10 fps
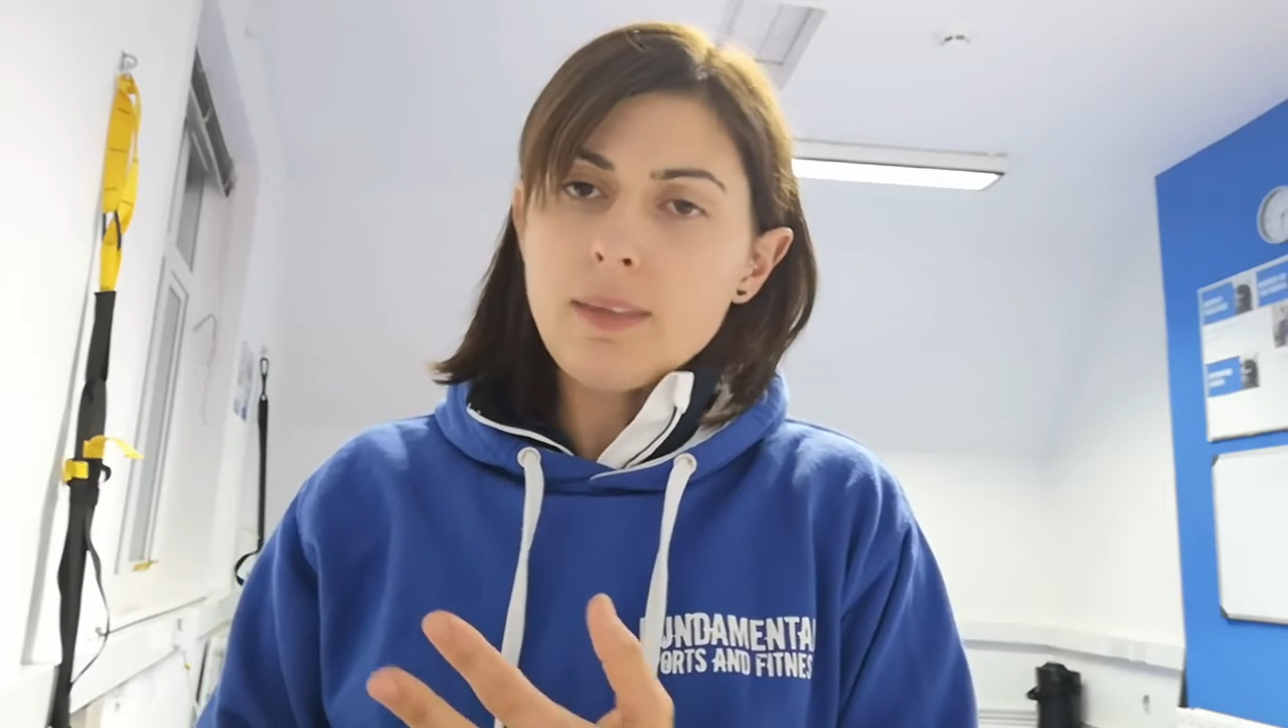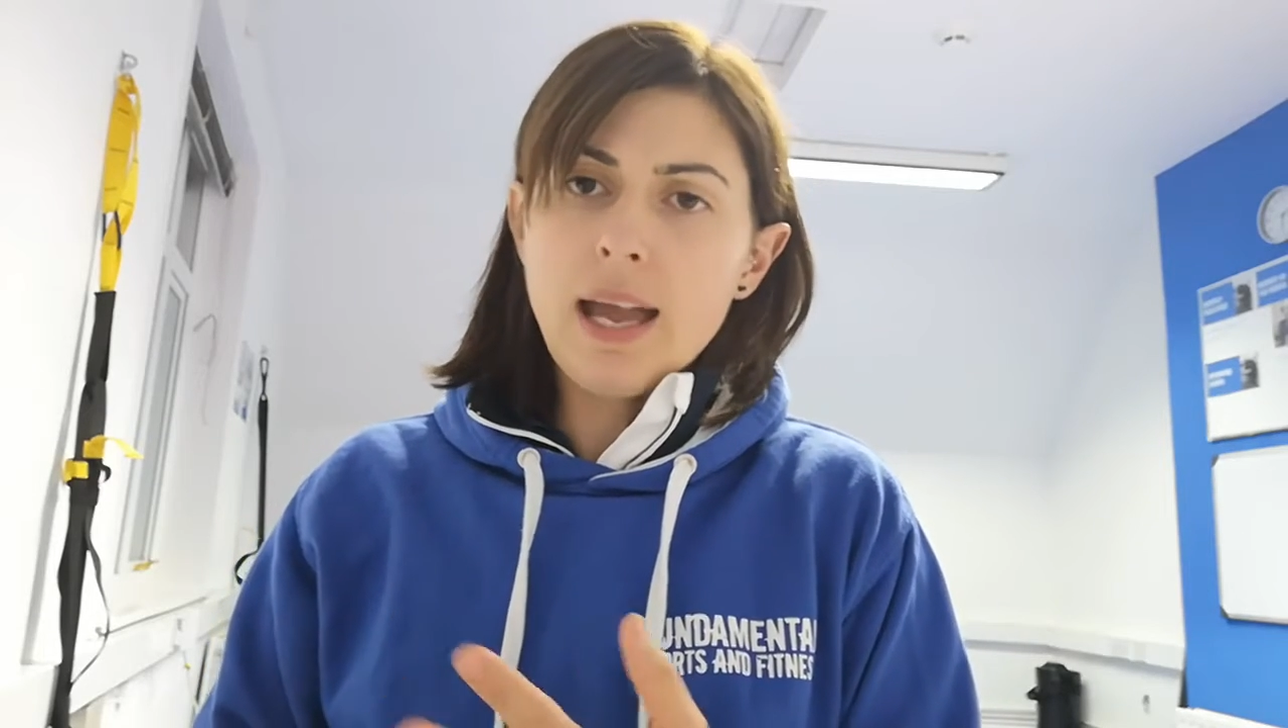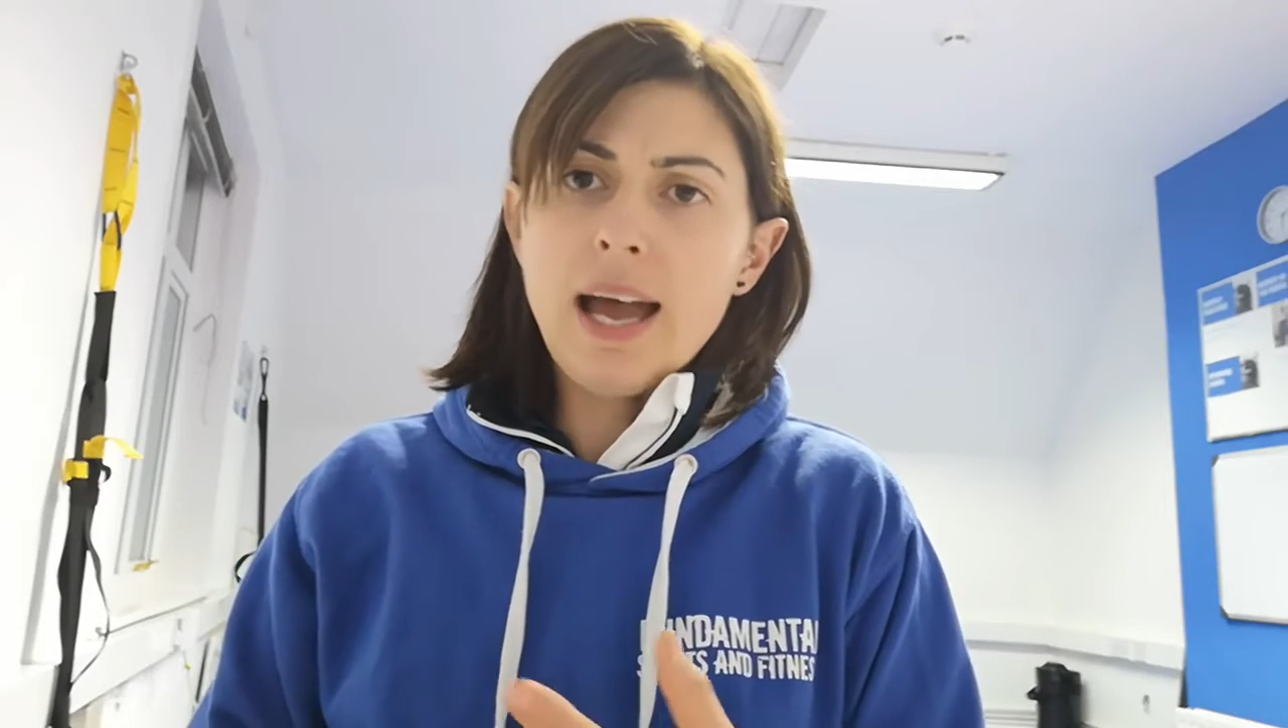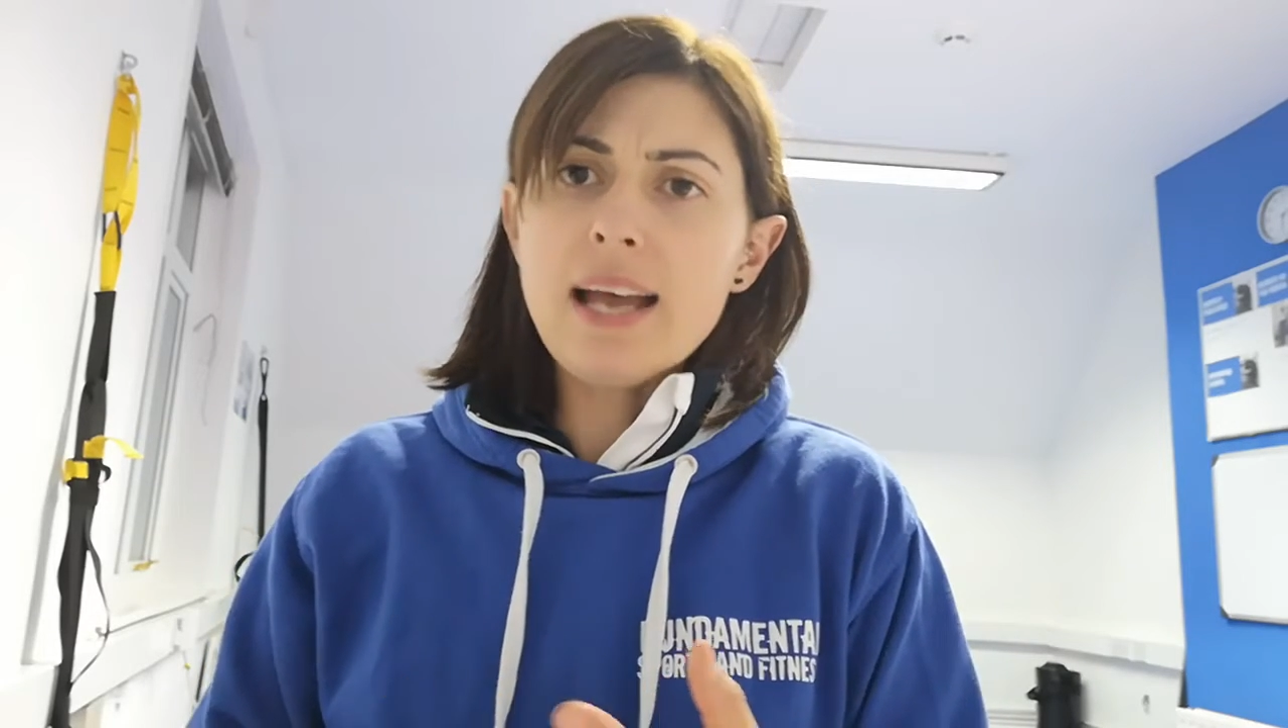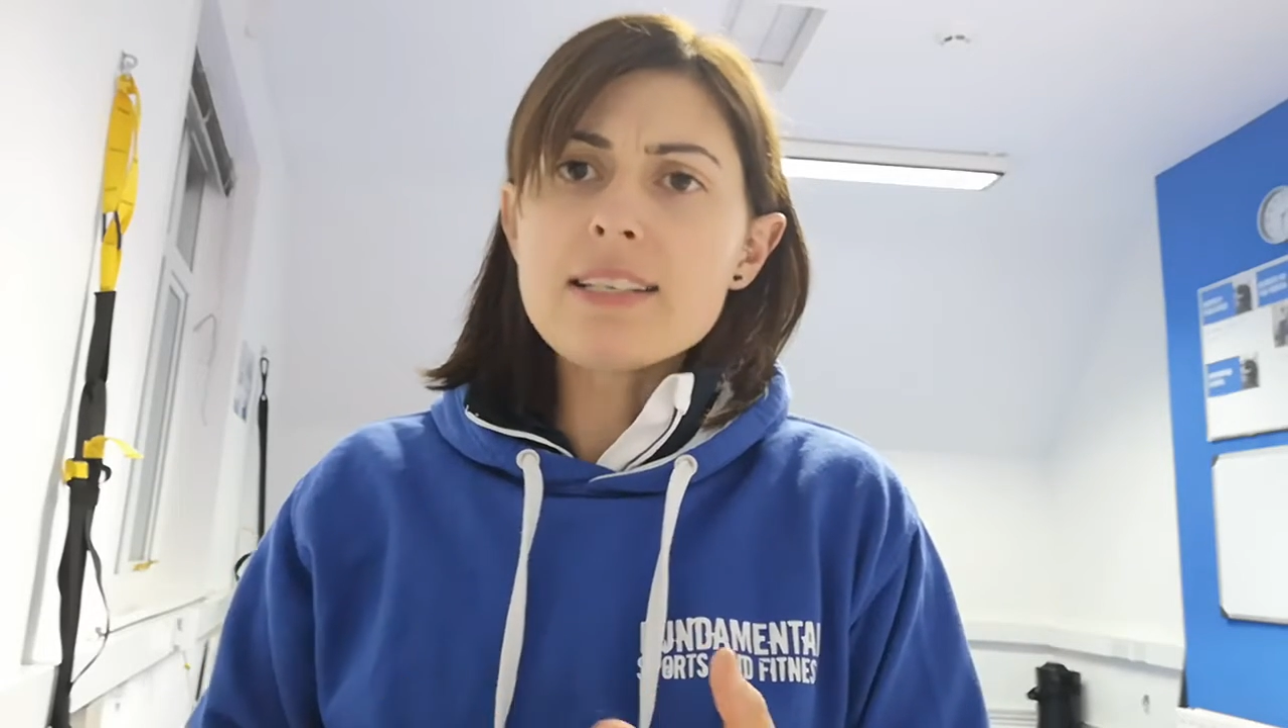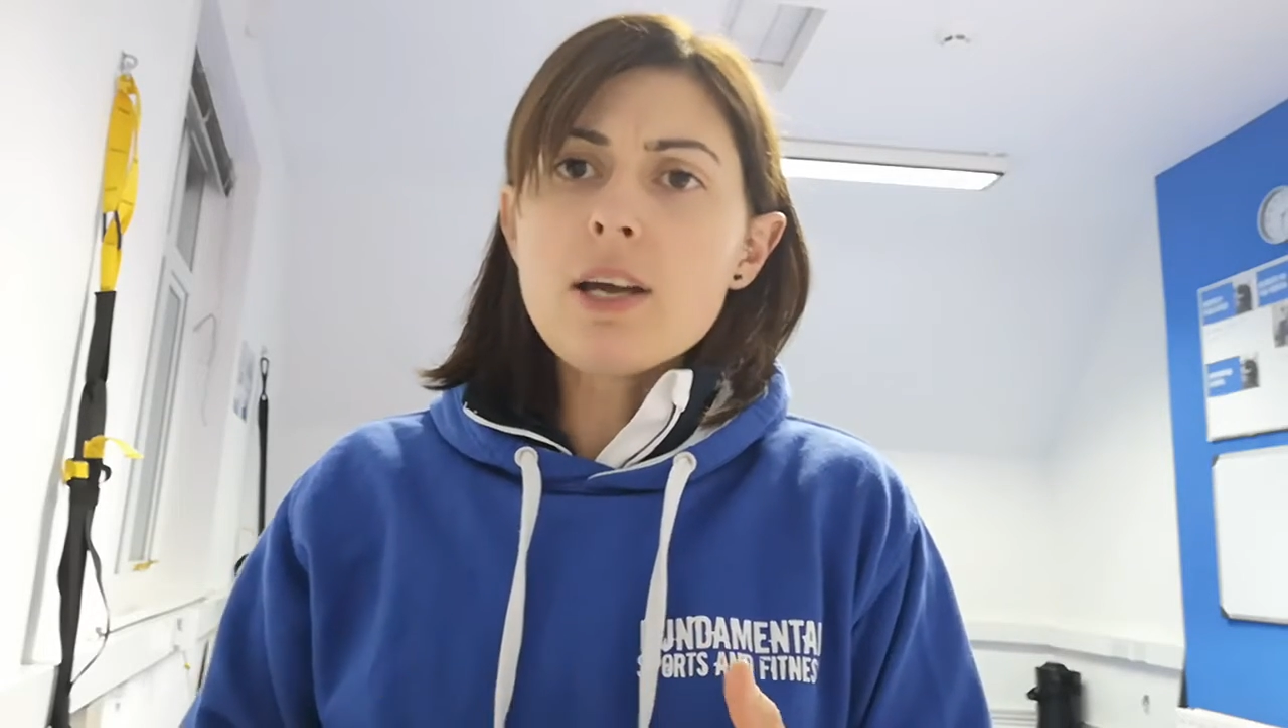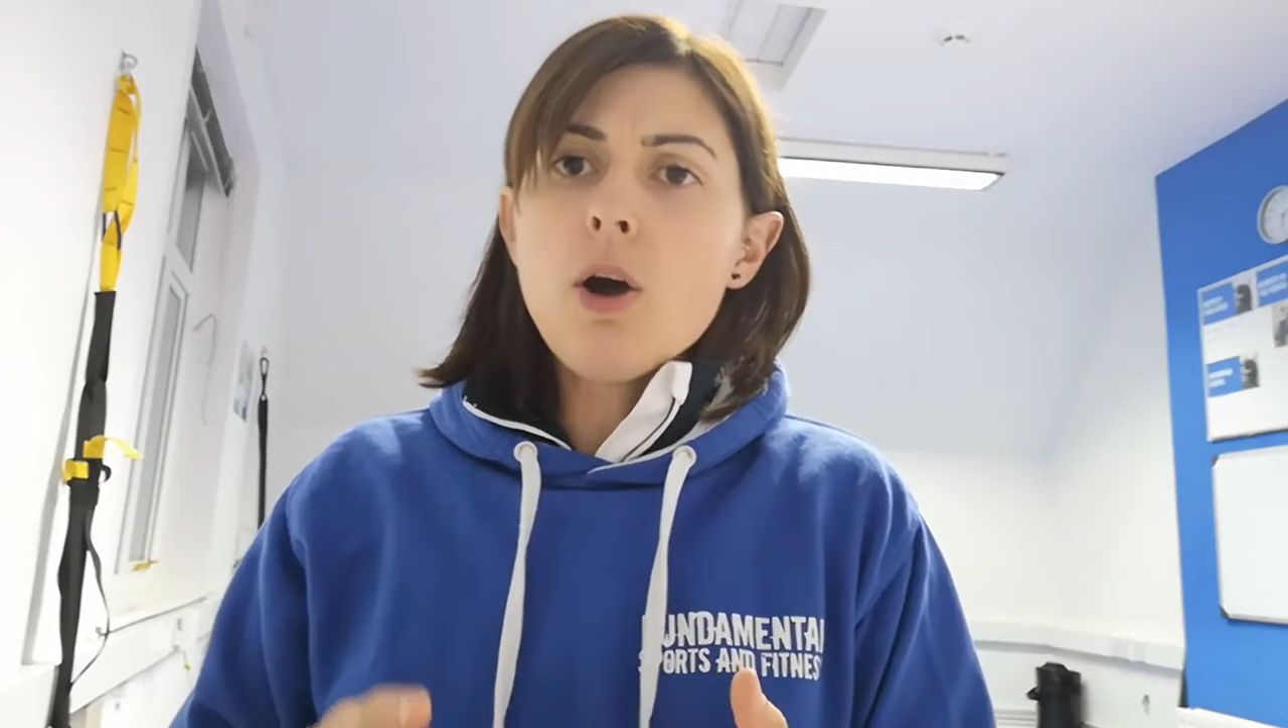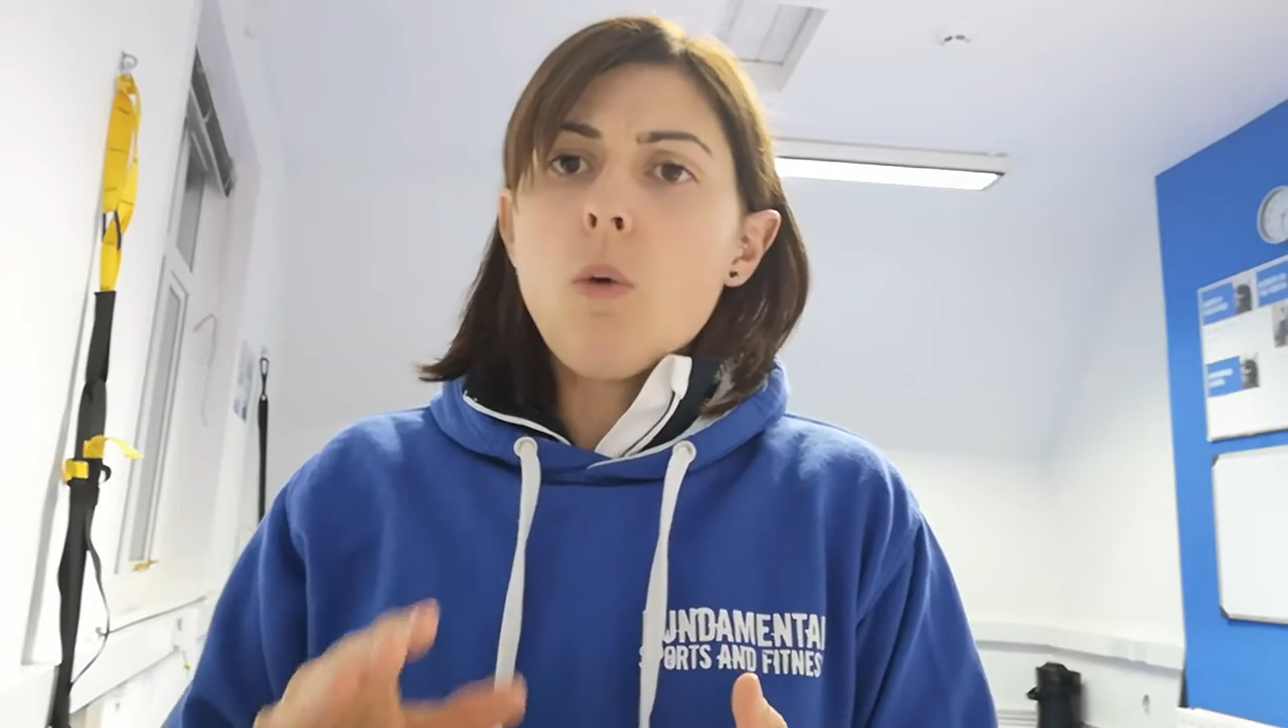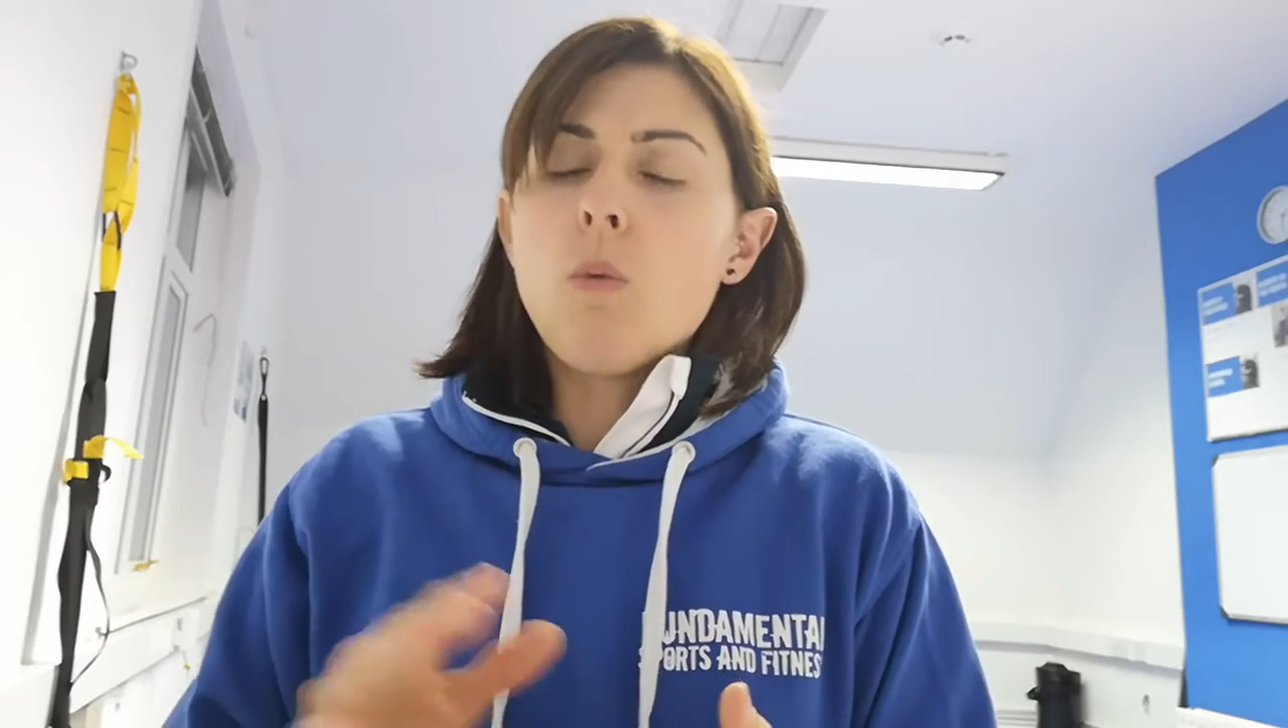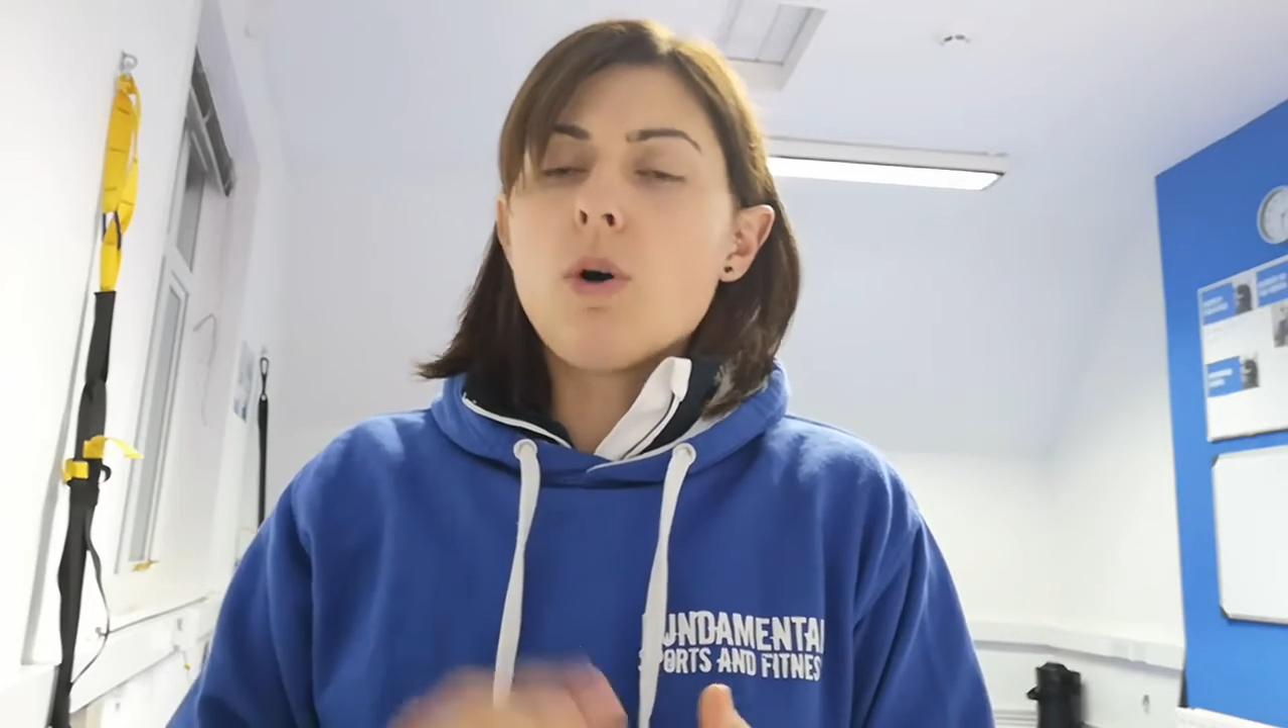And
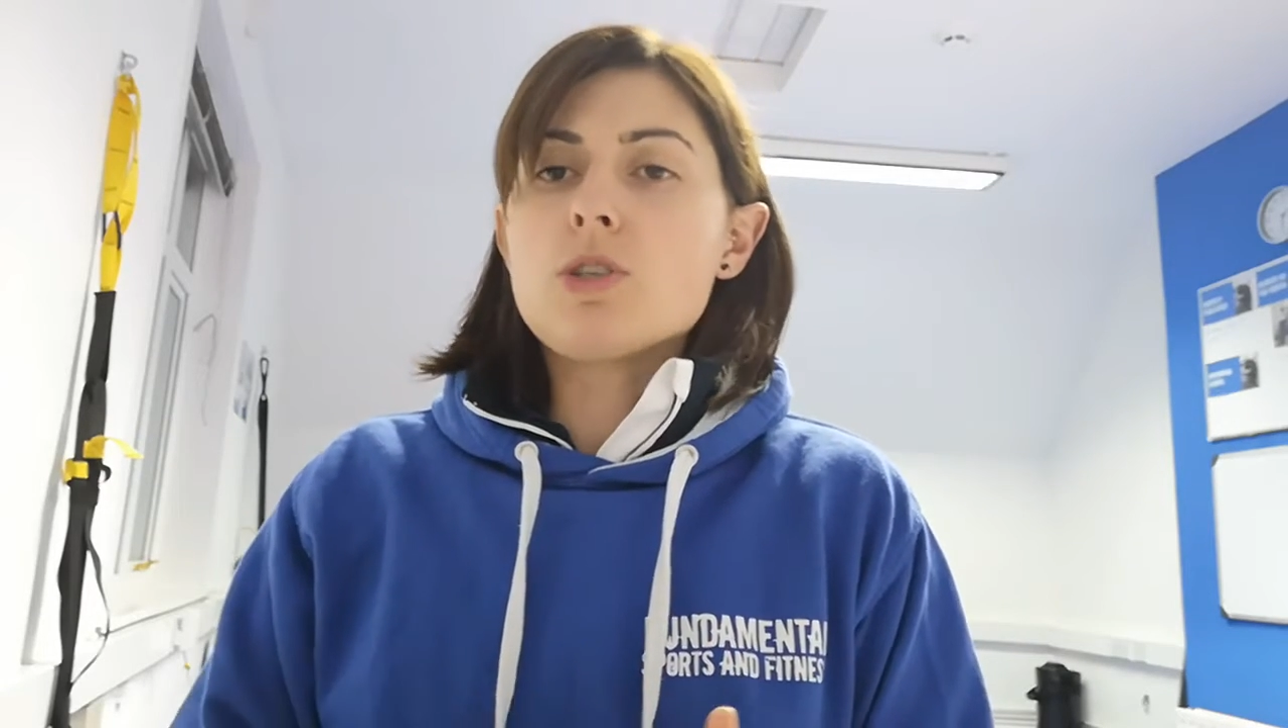what